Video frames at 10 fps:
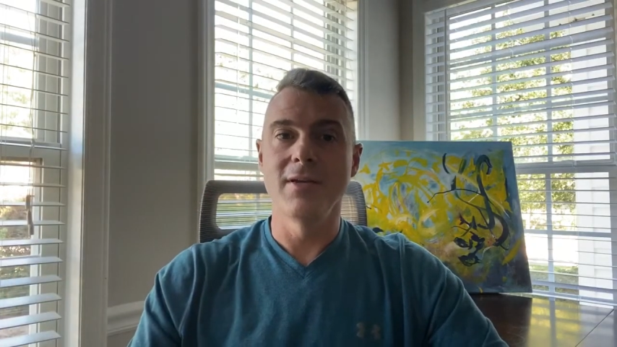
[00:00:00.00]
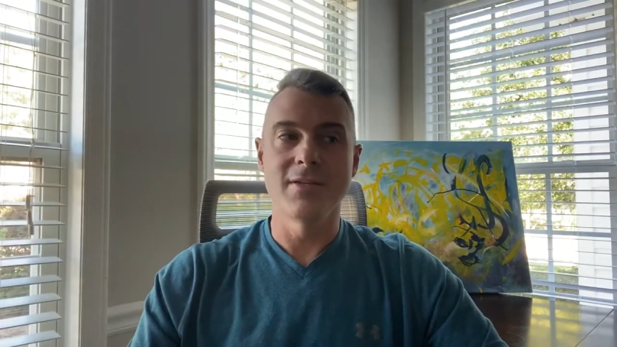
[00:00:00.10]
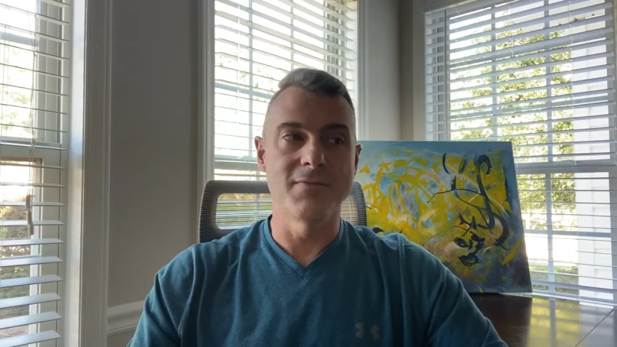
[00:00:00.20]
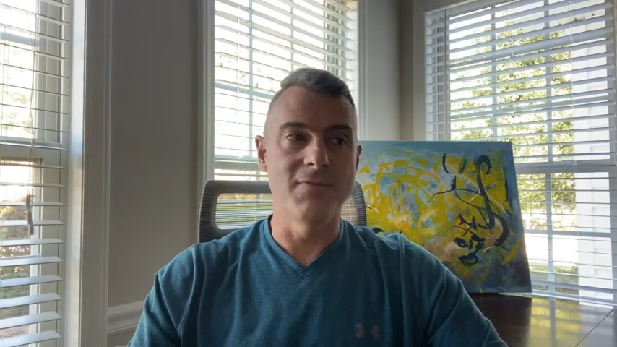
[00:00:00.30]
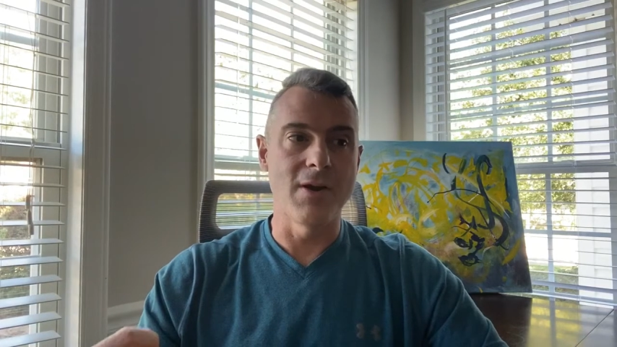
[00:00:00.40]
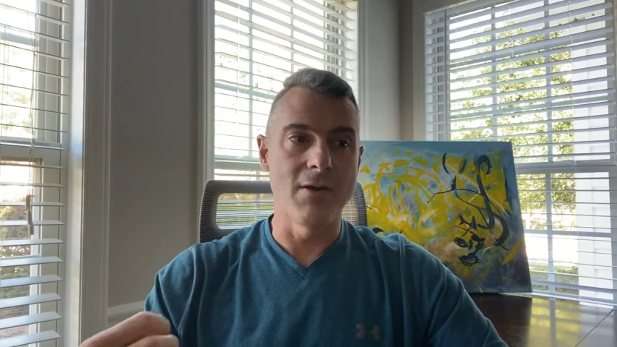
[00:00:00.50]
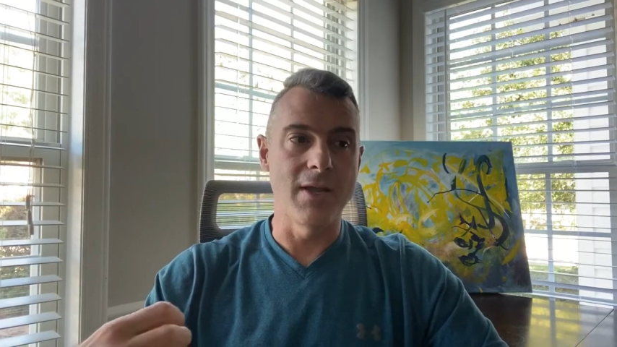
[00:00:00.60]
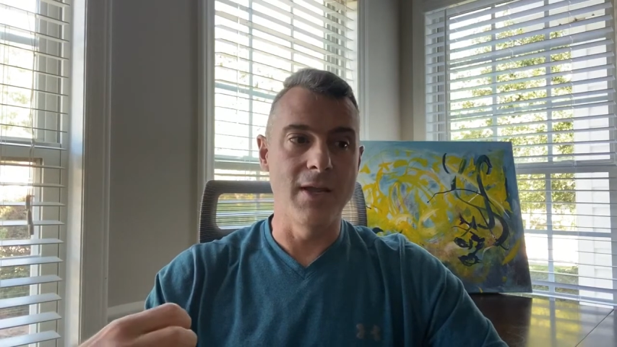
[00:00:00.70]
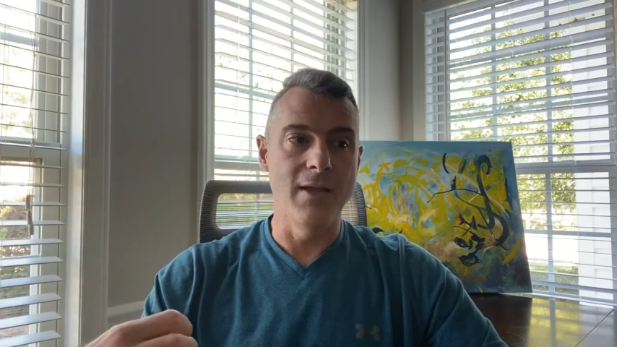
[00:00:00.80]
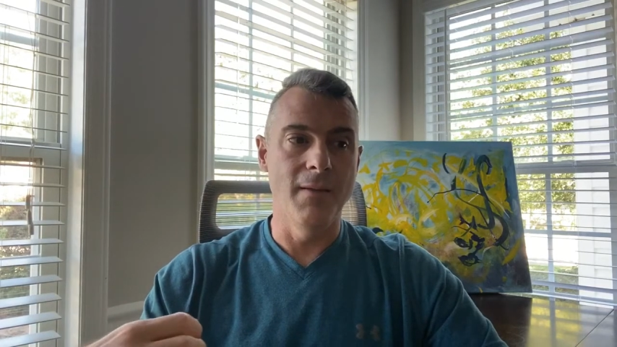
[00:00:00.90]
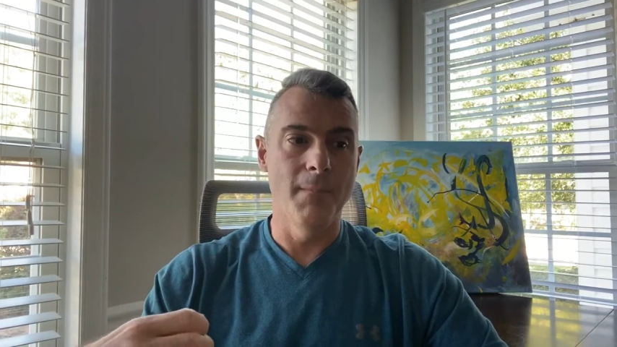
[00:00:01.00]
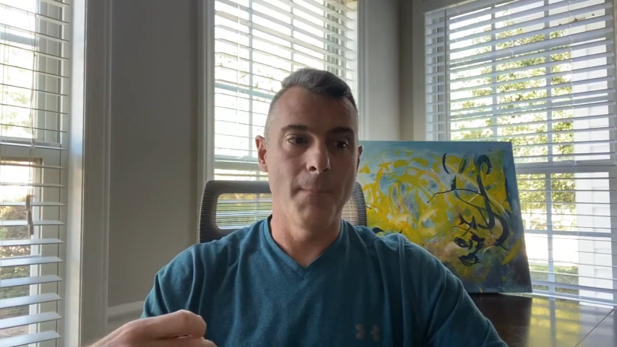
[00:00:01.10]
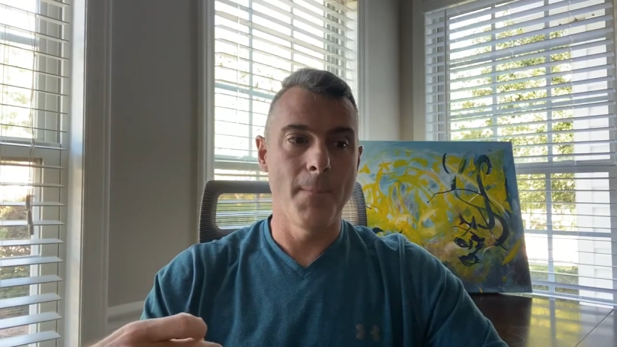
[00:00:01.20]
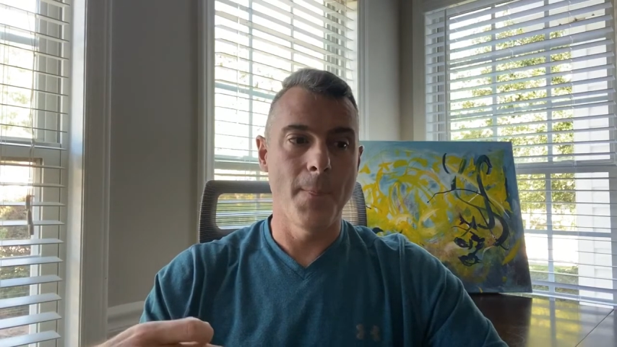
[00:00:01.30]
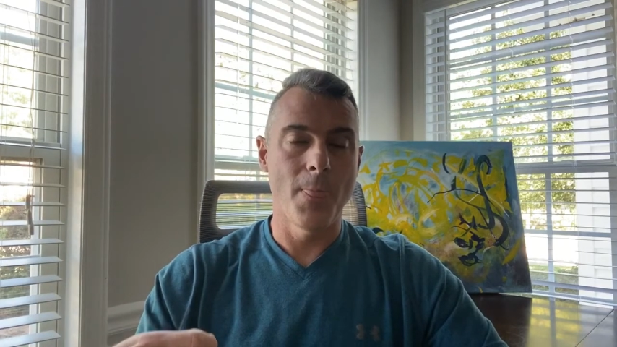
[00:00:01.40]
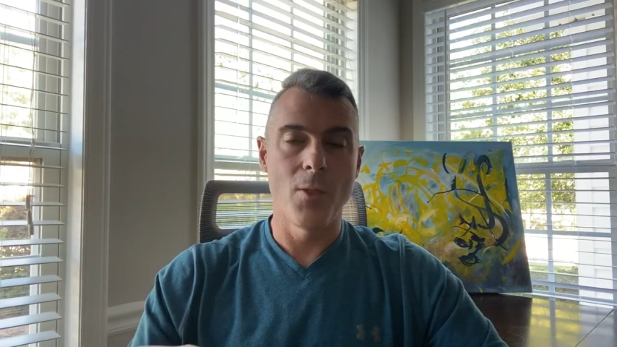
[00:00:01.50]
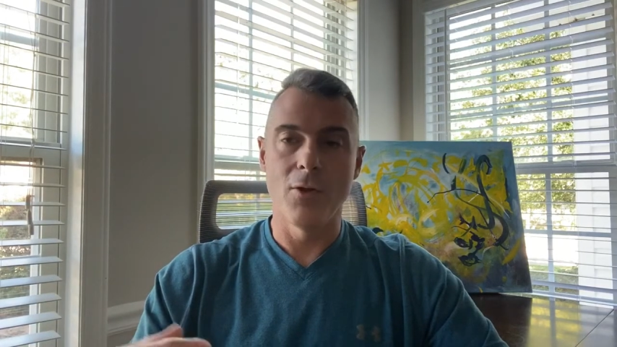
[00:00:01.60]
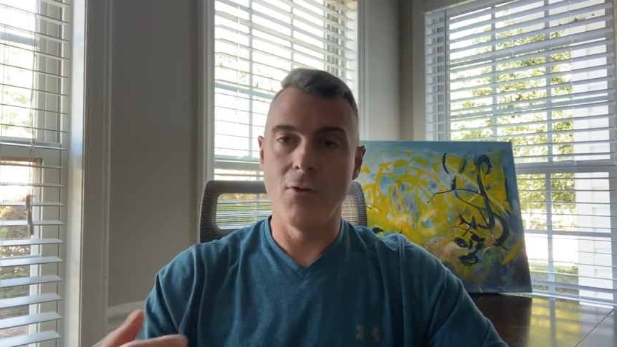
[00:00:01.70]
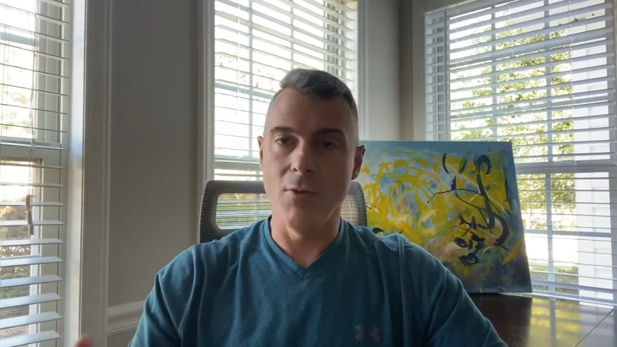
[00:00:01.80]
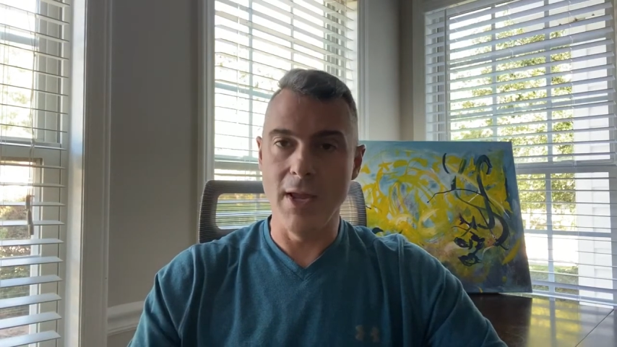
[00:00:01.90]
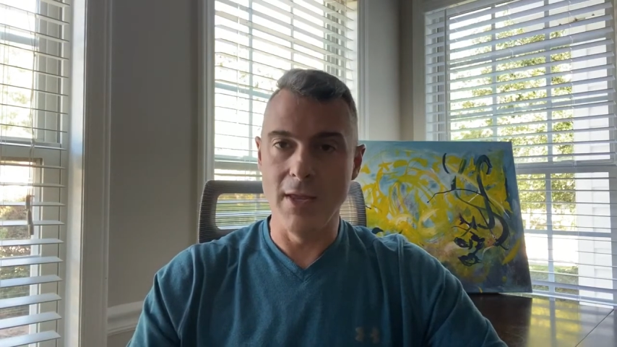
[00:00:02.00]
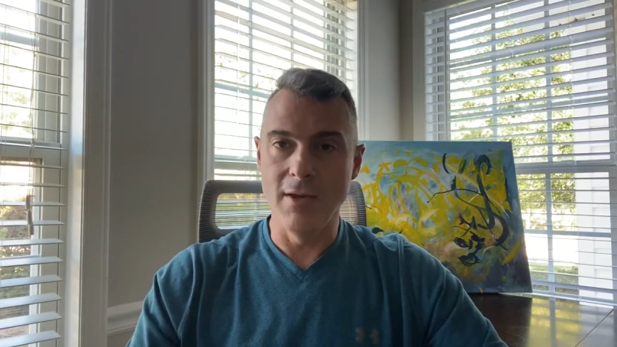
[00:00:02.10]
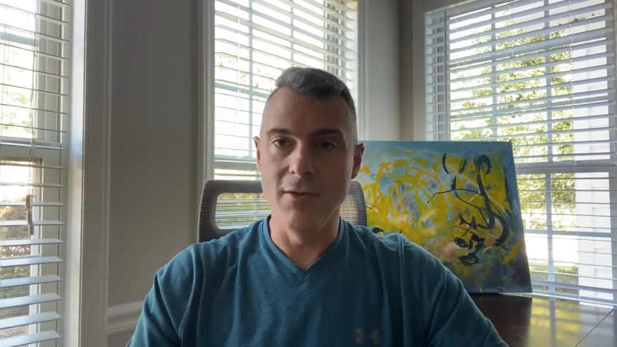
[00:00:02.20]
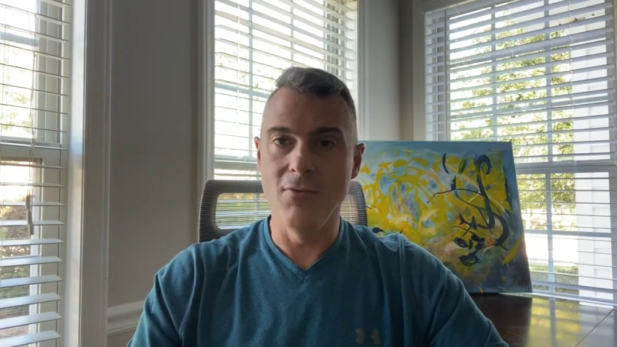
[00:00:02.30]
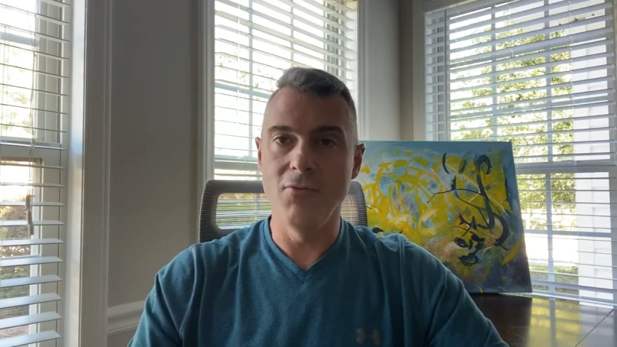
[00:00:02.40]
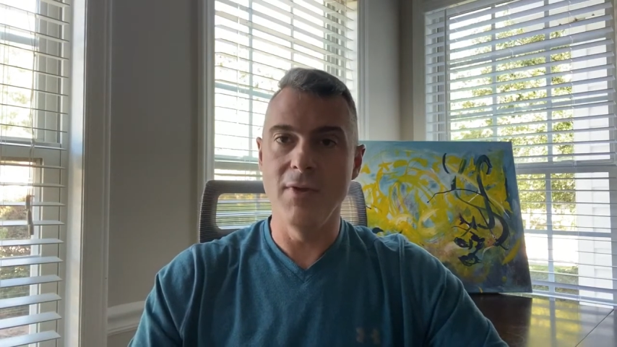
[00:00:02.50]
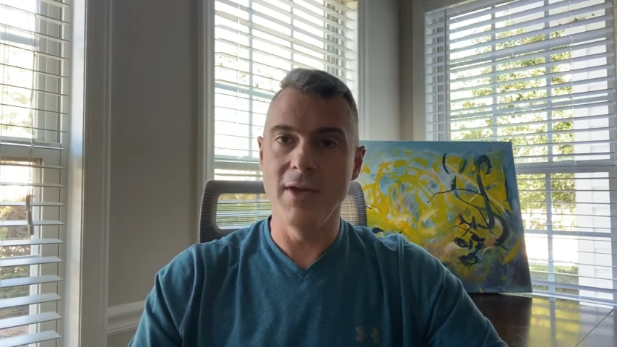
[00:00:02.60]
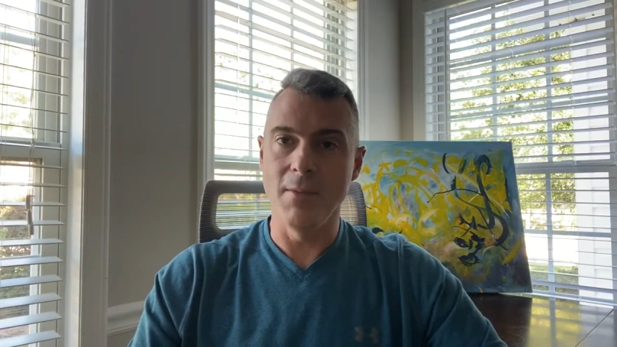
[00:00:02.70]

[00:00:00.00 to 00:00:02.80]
It's very creative